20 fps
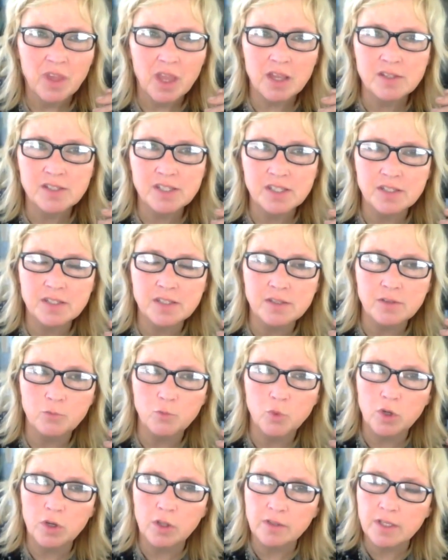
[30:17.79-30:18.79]
As this
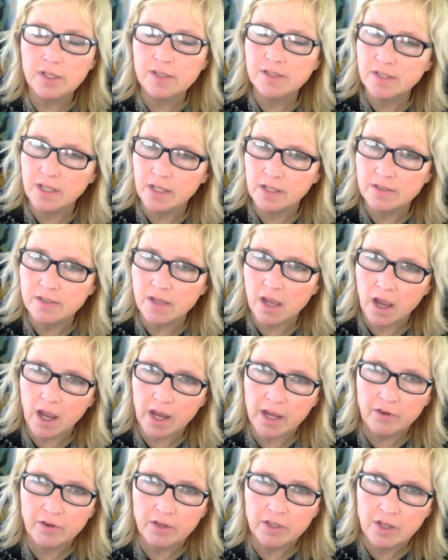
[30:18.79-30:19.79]
world ascends
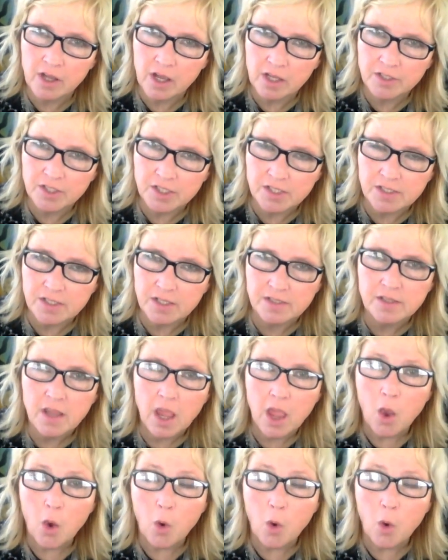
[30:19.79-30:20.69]
higher in consciousness,